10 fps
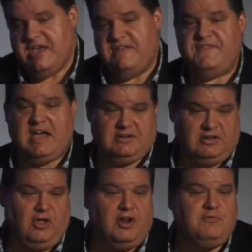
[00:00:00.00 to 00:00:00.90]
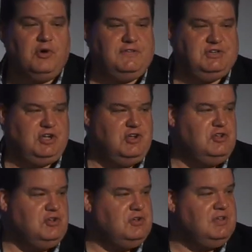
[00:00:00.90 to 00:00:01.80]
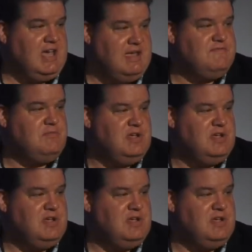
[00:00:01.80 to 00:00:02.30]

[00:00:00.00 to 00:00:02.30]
In fact, a lot of what I've shown you came from